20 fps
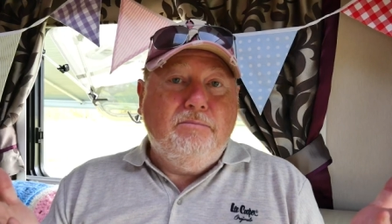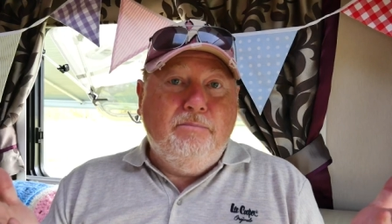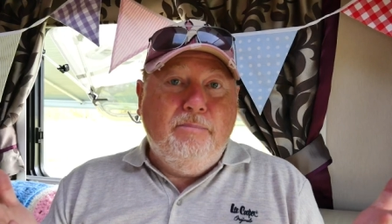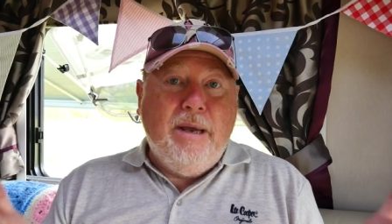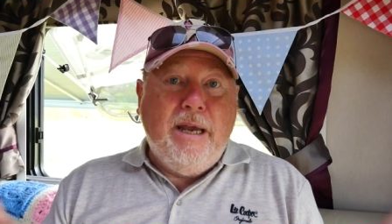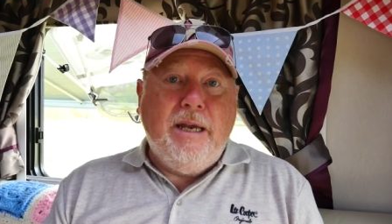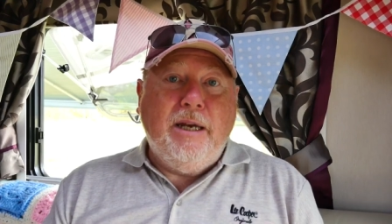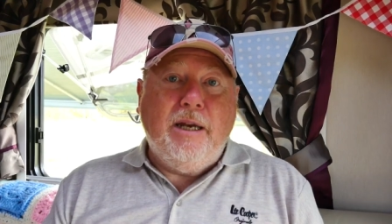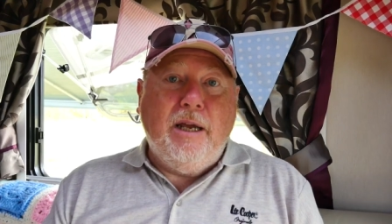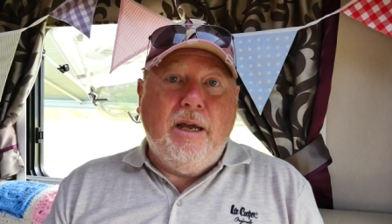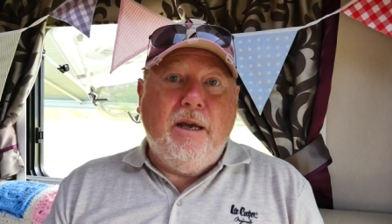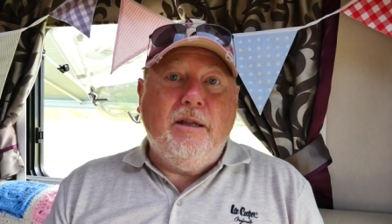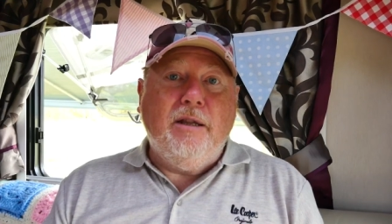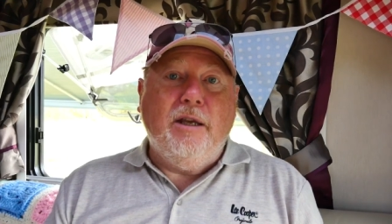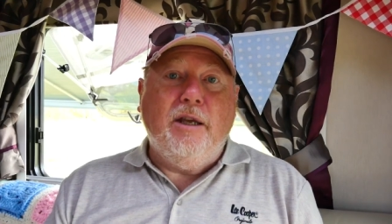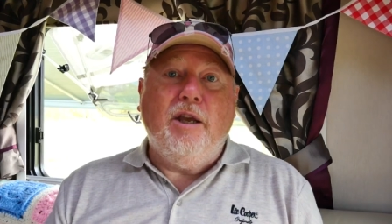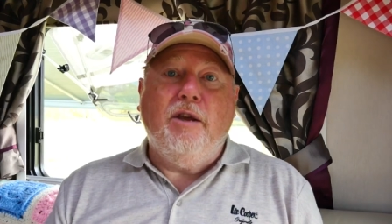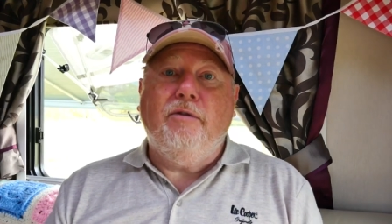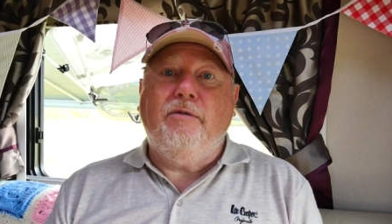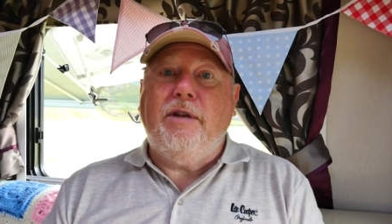media
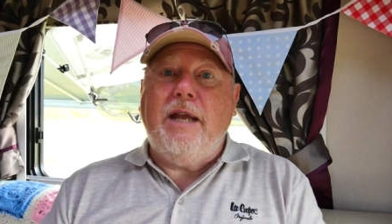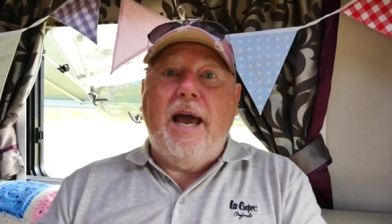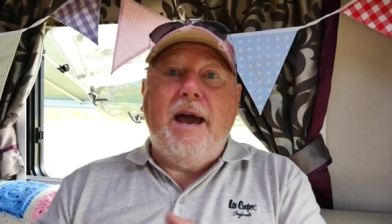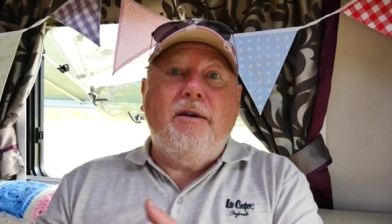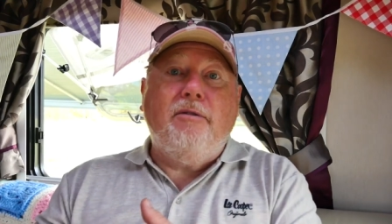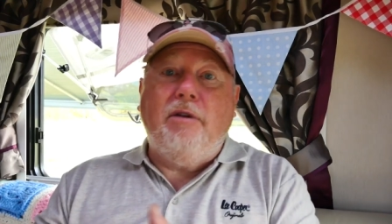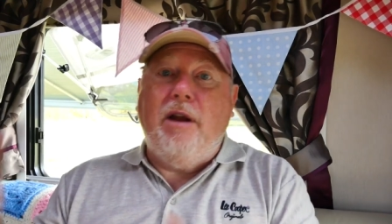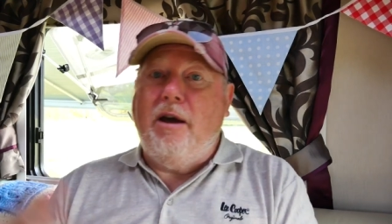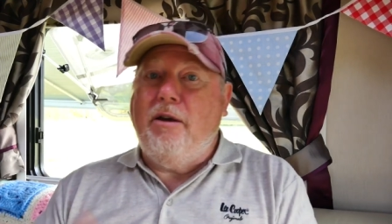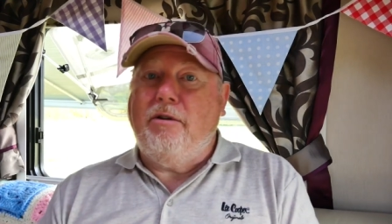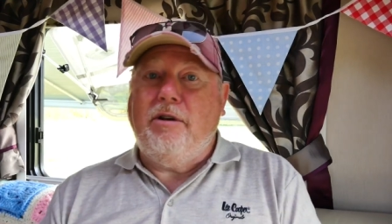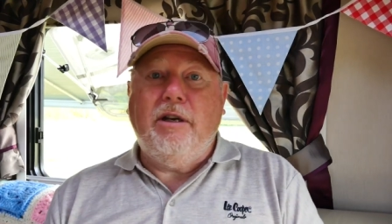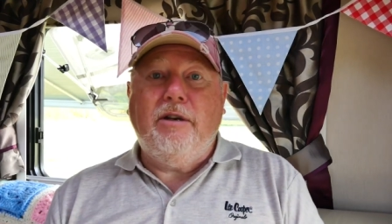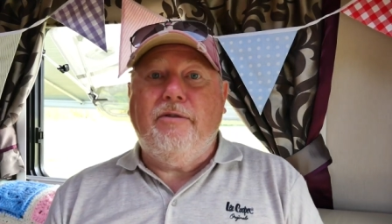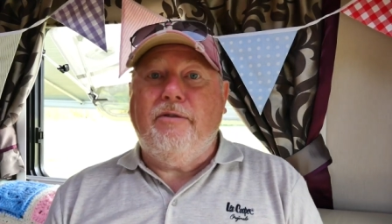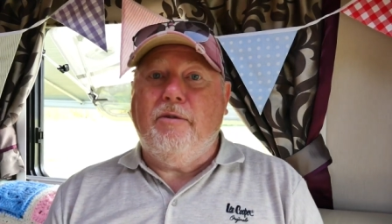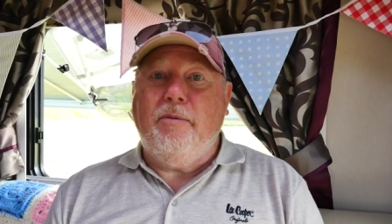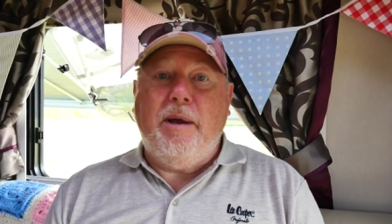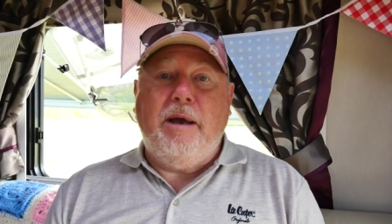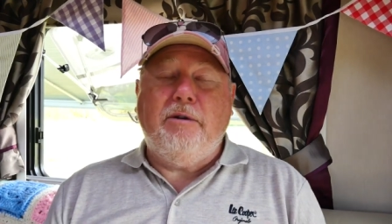that you've downloaded
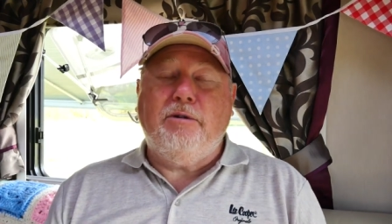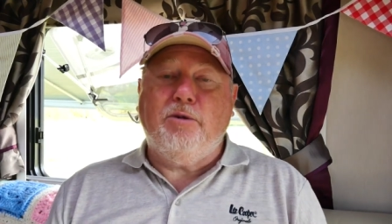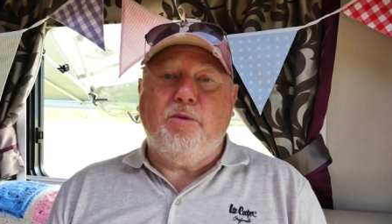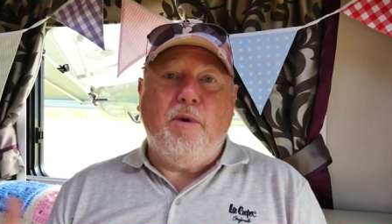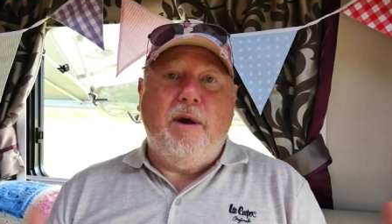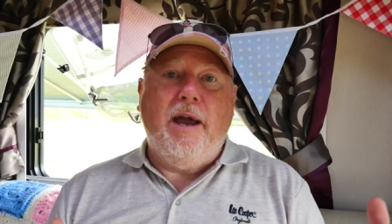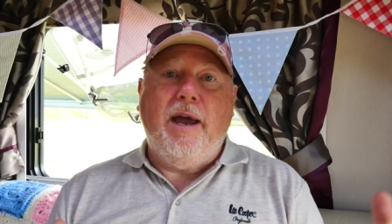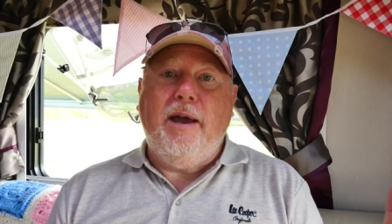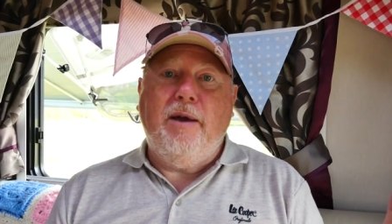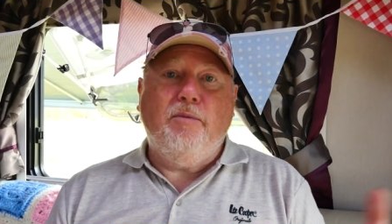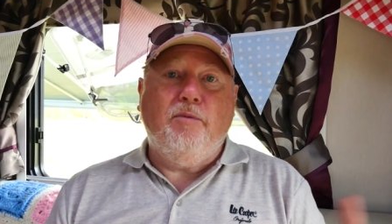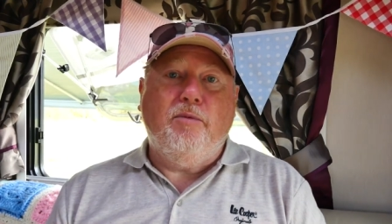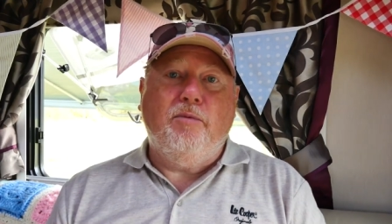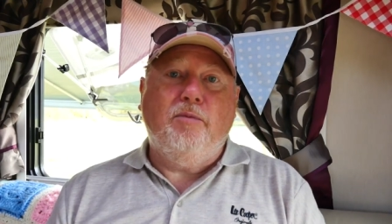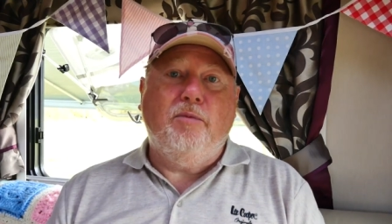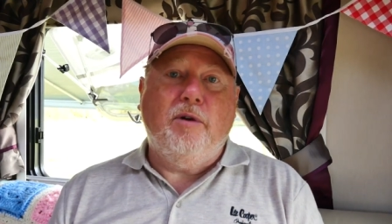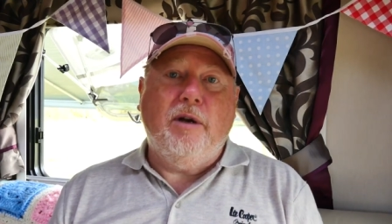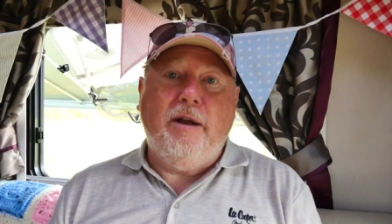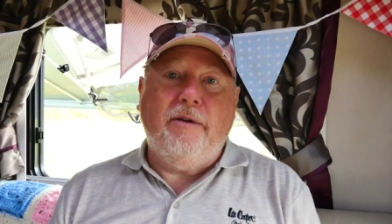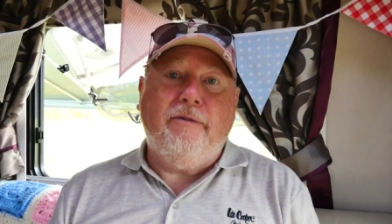from elsewhere
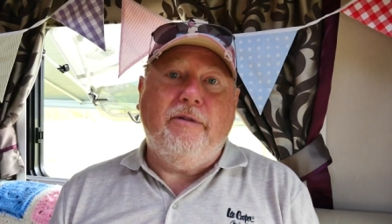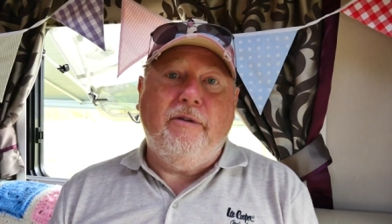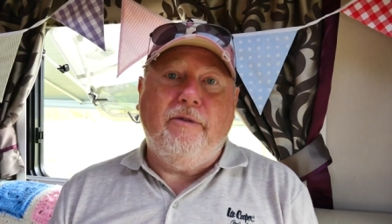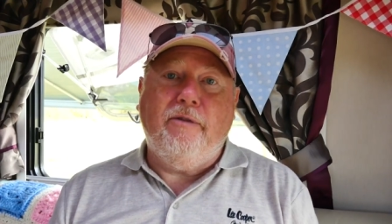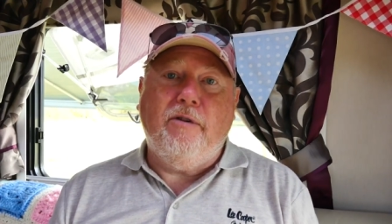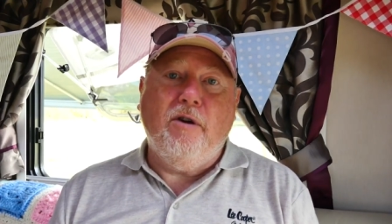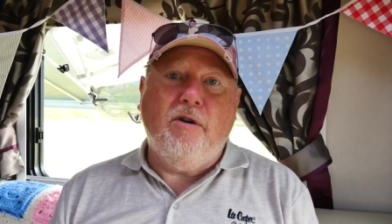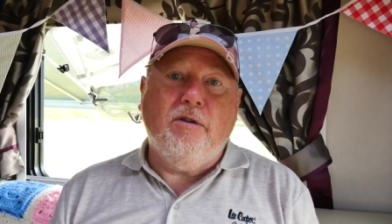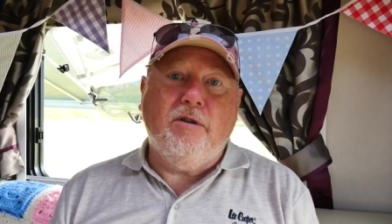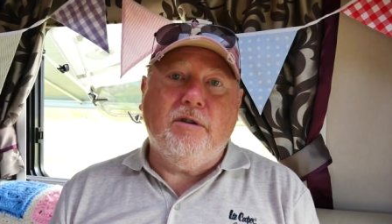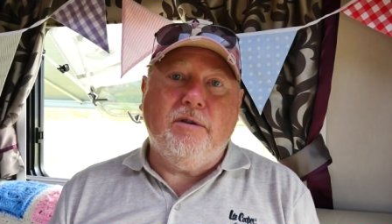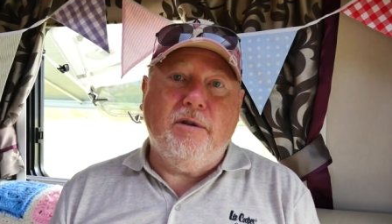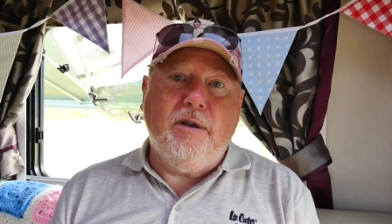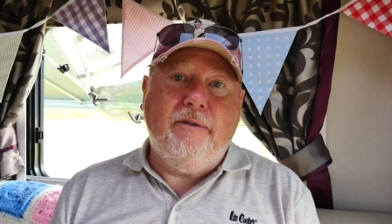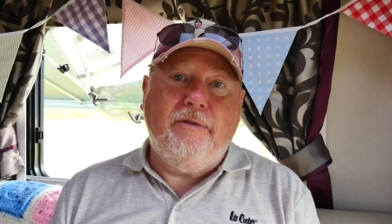whatever you've got